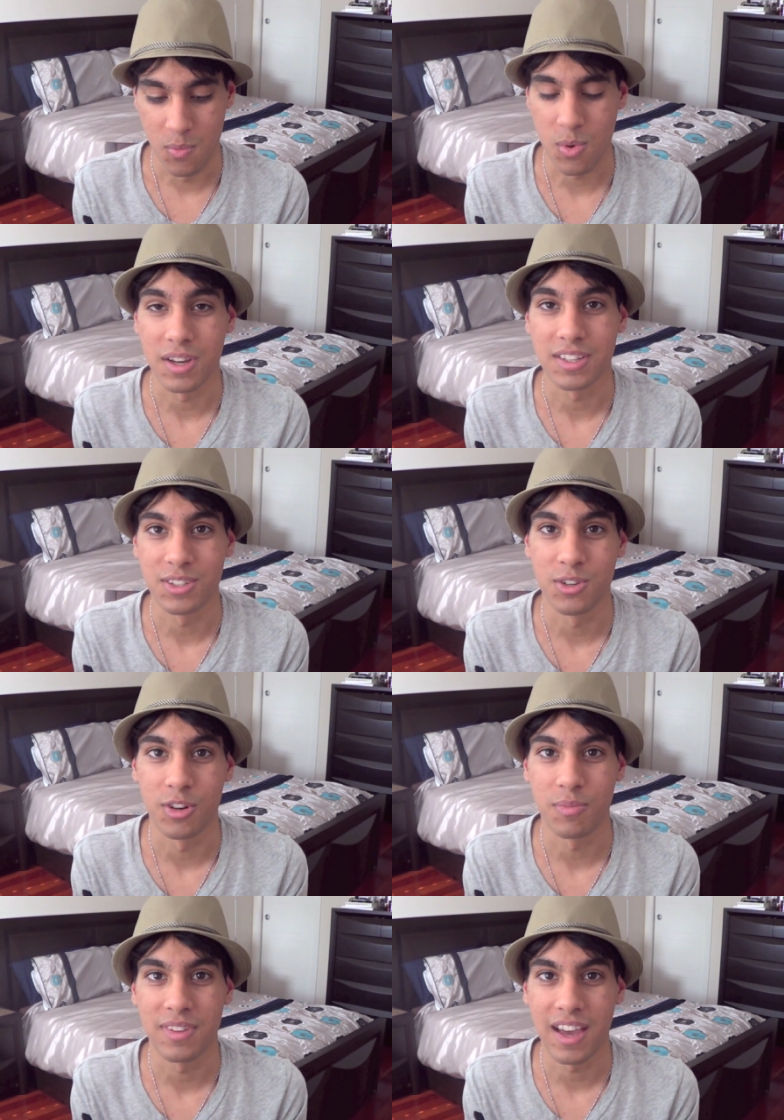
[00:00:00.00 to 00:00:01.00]
what
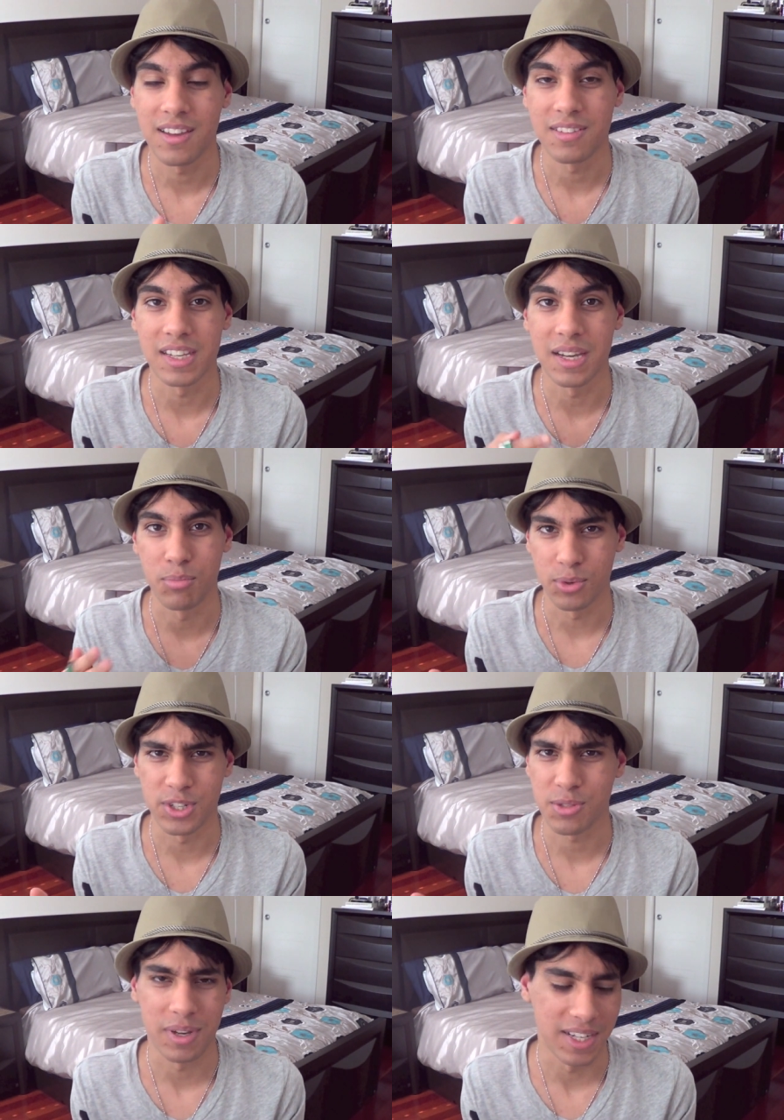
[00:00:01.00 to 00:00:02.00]
Europe, how the um,
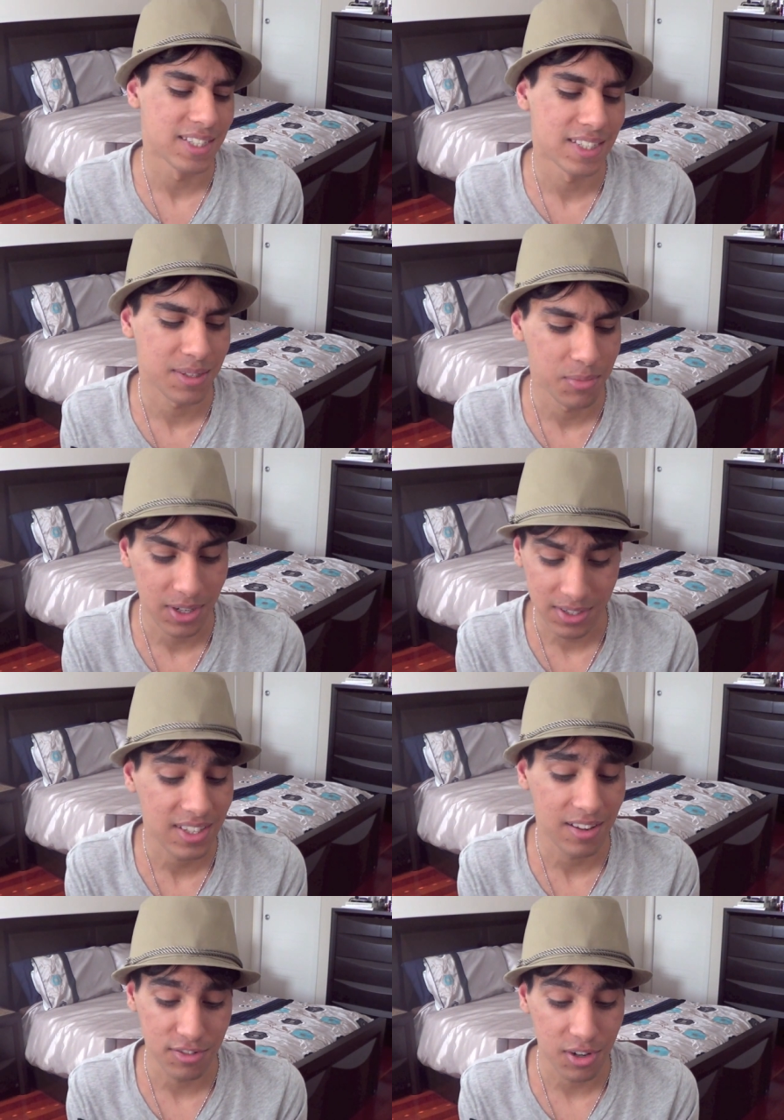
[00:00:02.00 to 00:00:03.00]
British money system
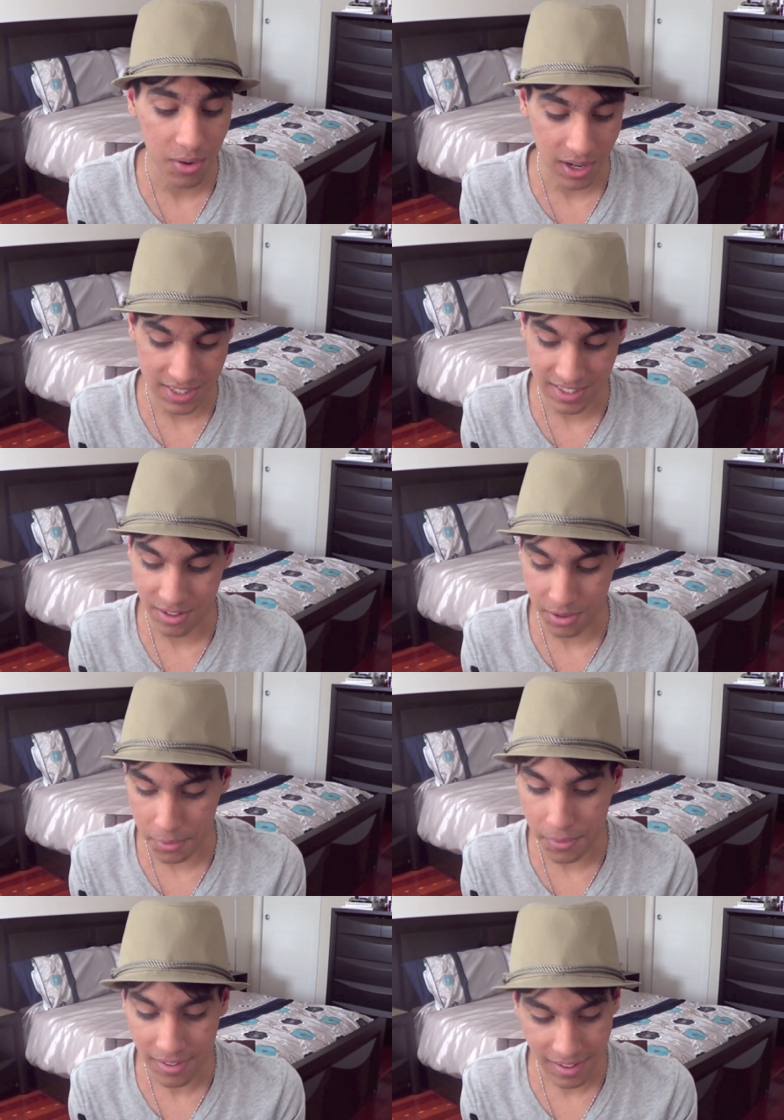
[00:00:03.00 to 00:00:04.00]
works, I have no idea at
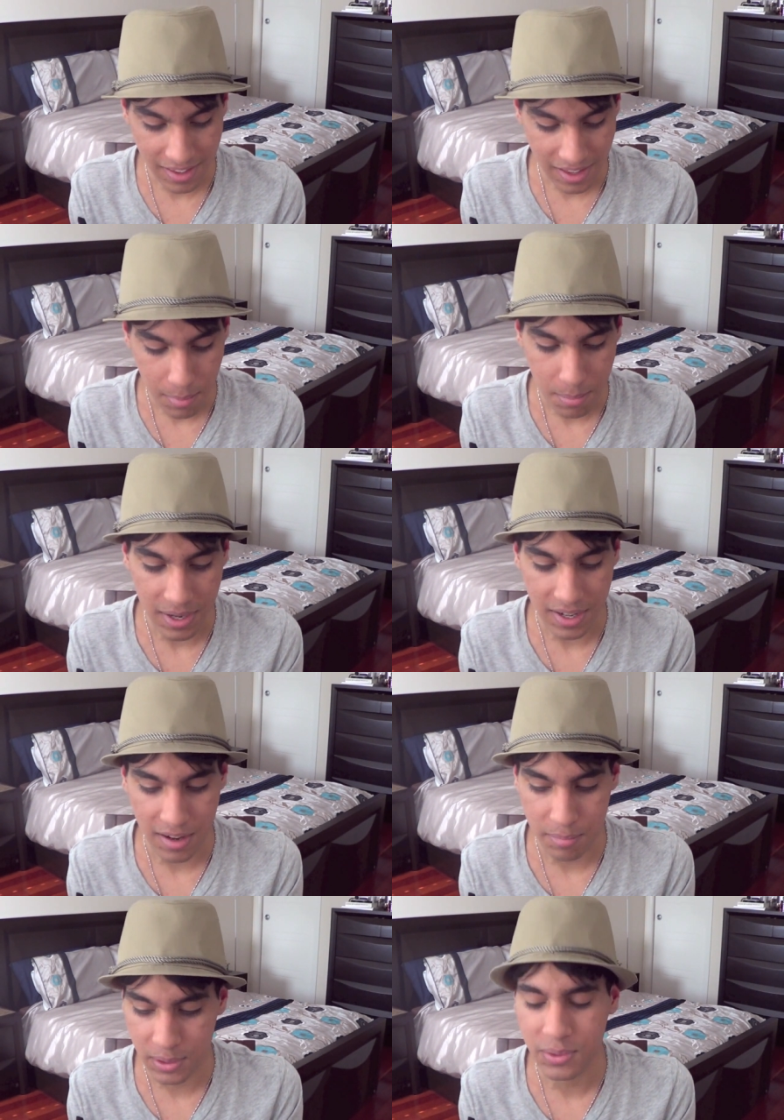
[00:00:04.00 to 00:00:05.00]
all but
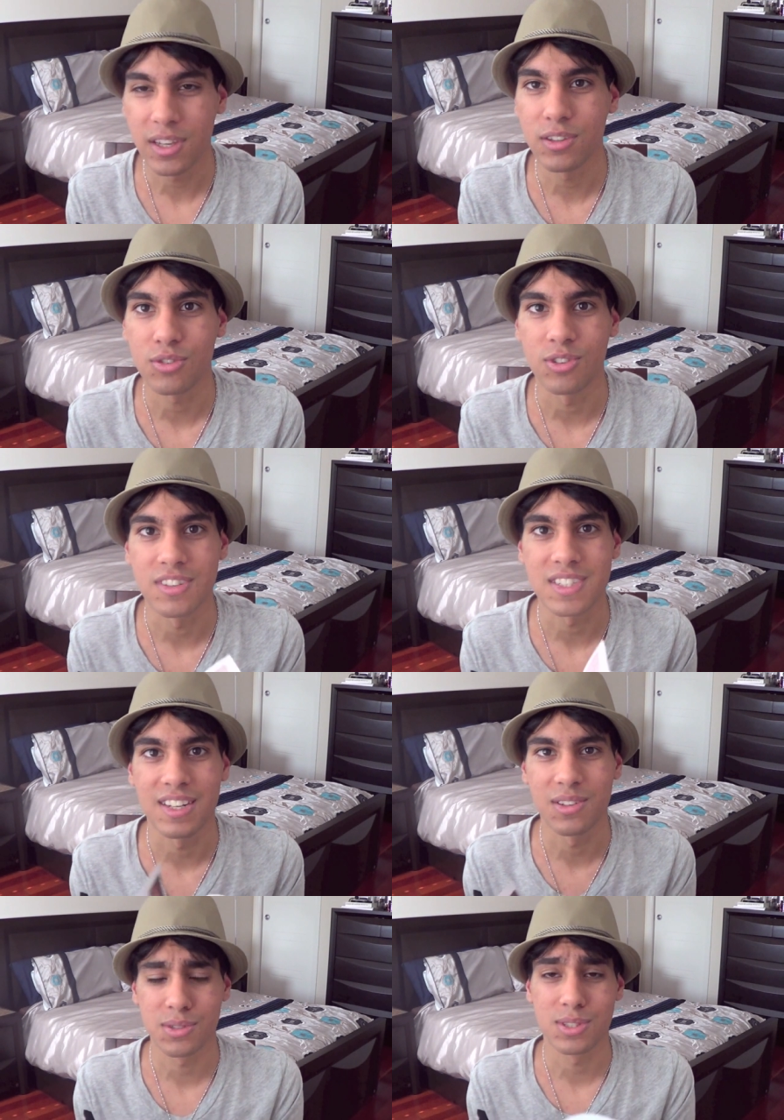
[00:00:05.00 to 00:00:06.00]
uh, I've been looking through this
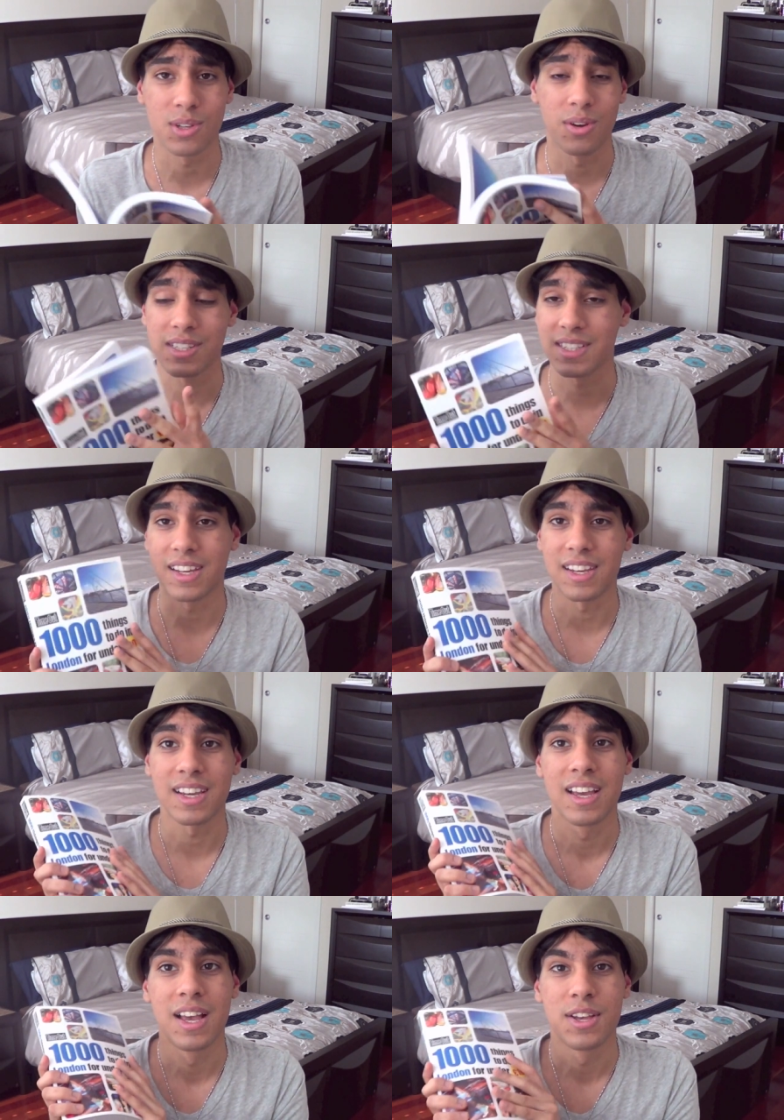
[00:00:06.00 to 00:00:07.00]
and it looks so exciting.